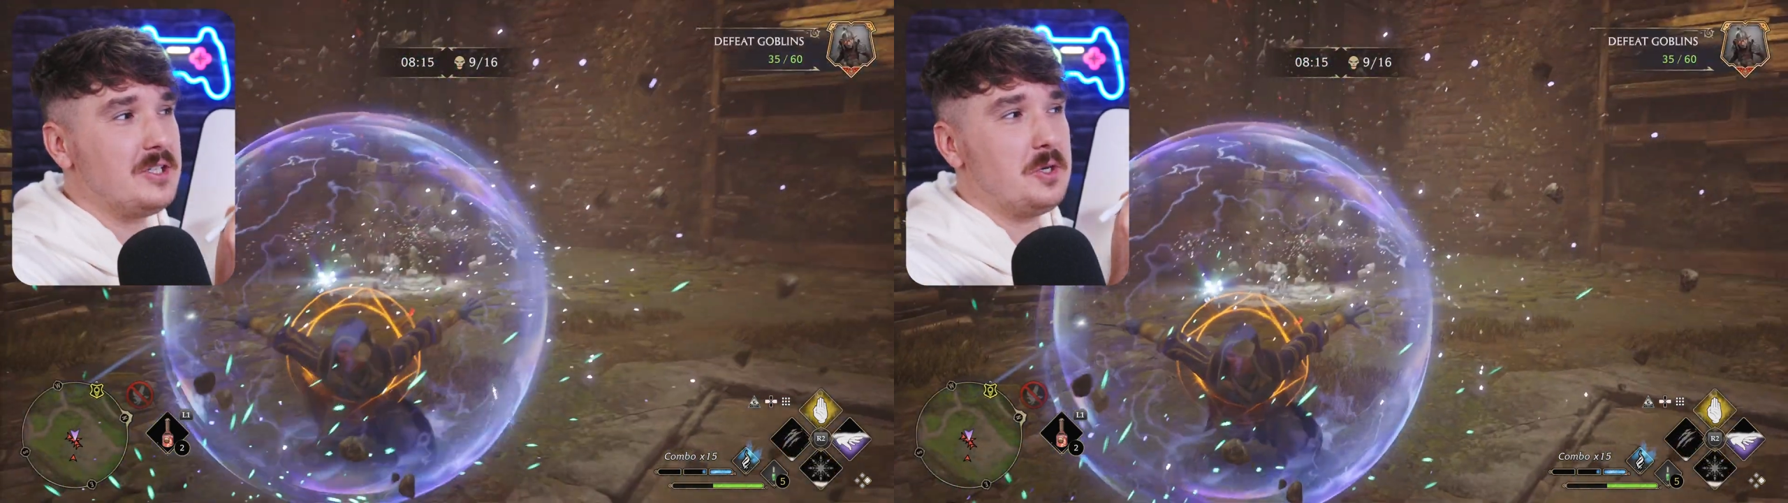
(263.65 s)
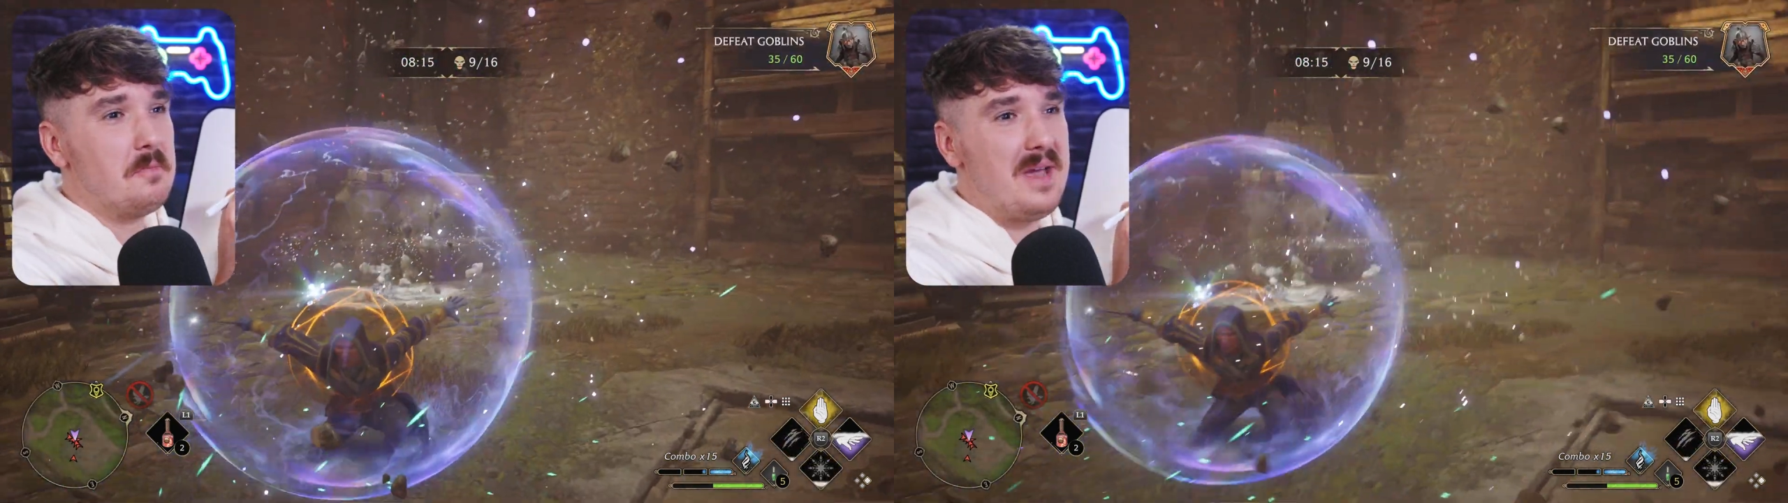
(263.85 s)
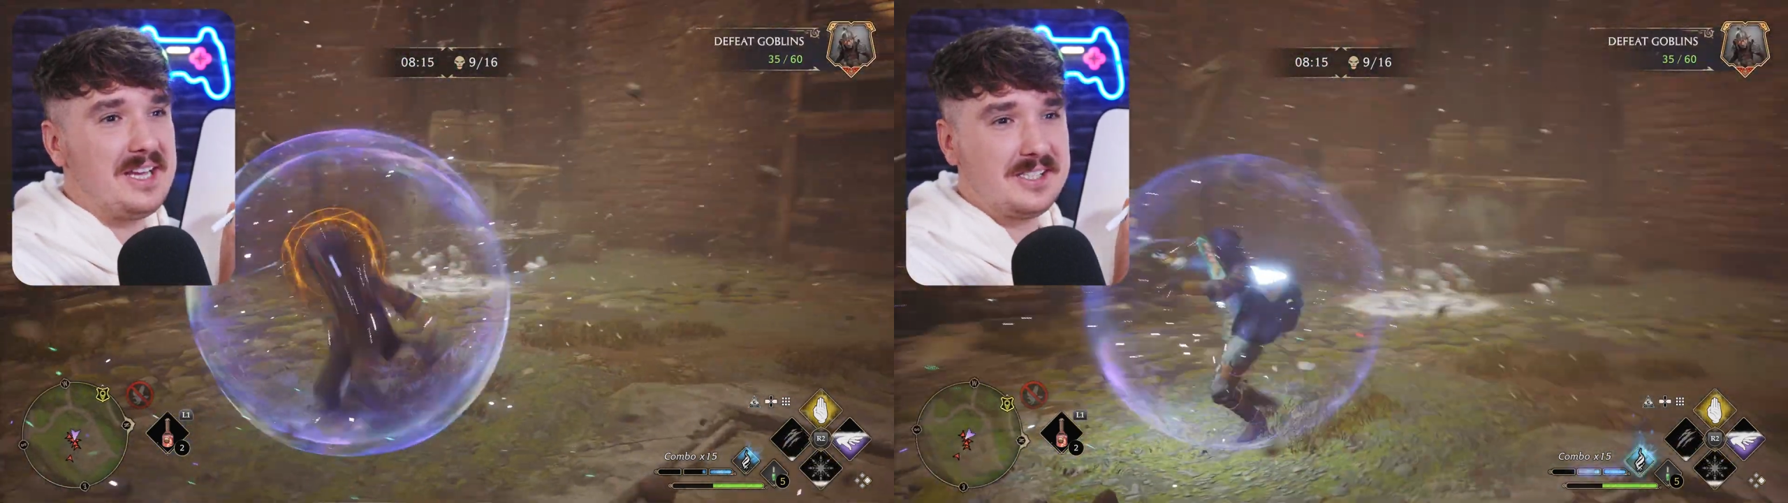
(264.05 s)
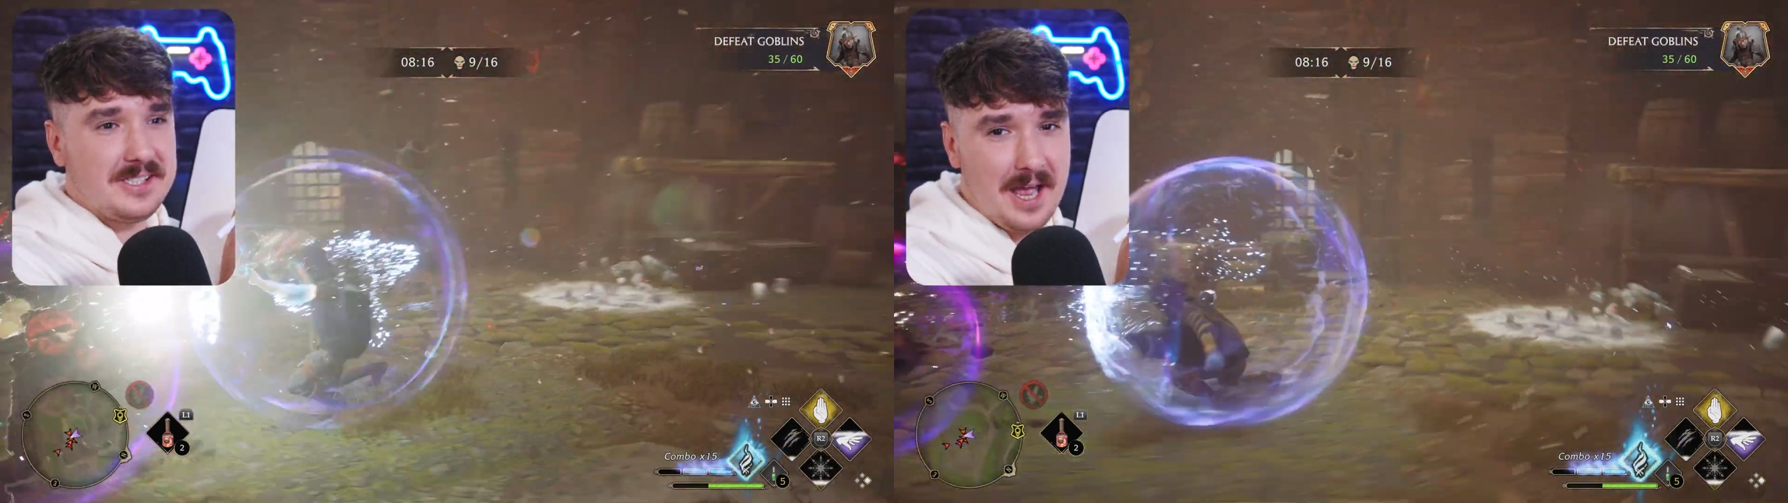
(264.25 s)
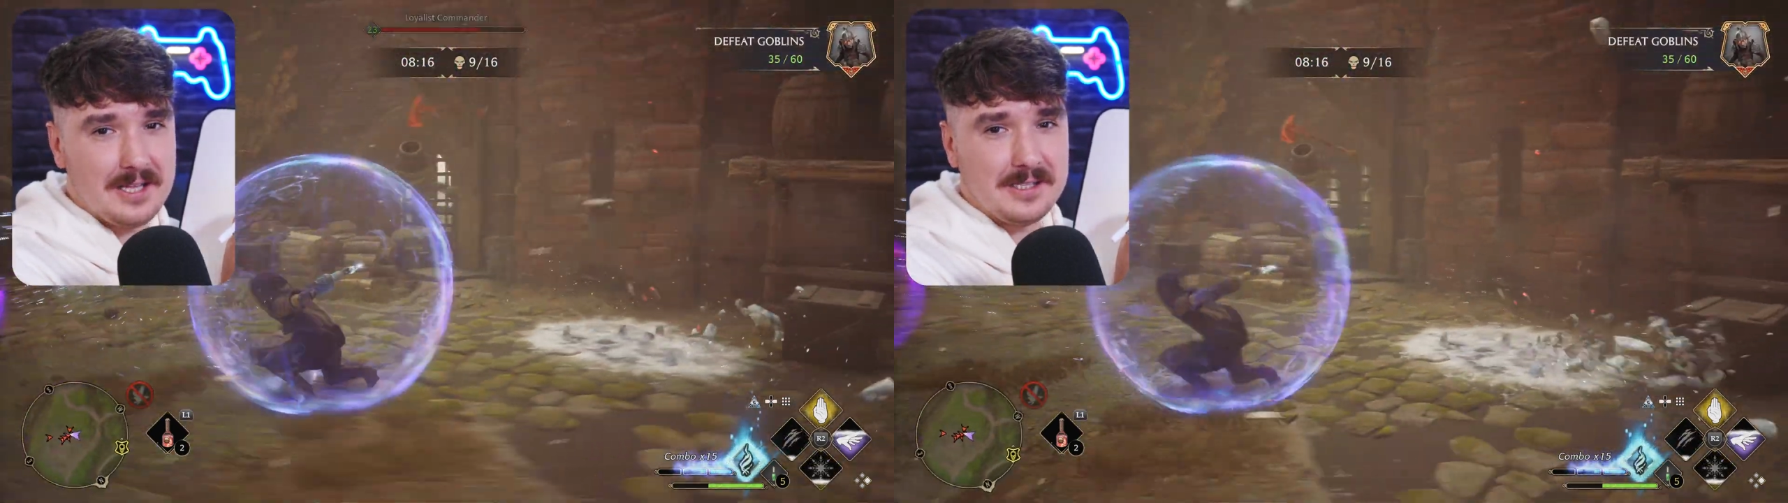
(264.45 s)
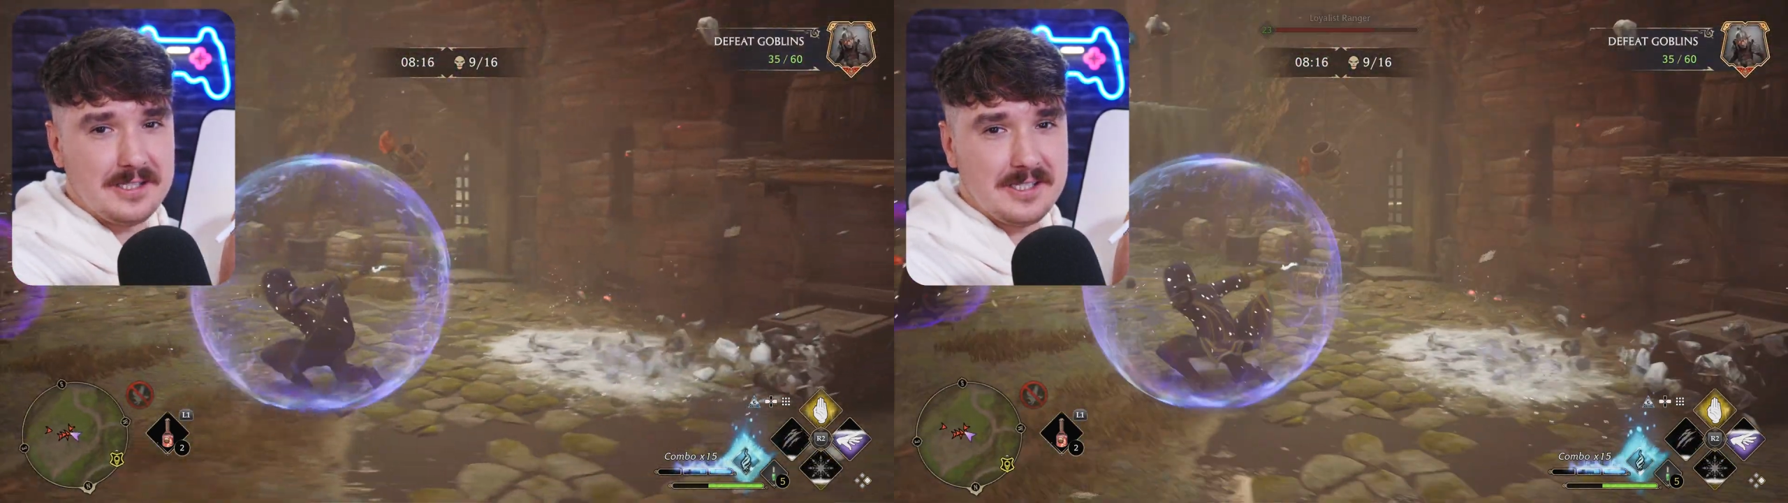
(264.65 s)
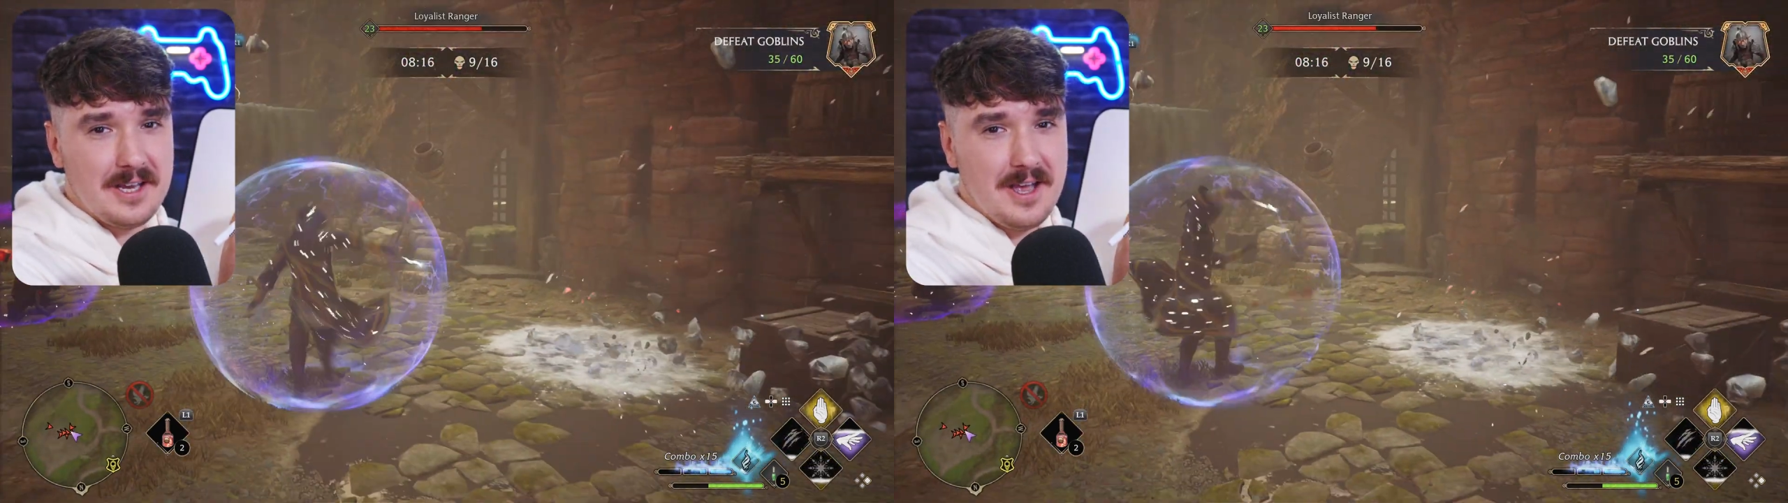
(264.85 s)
to make sense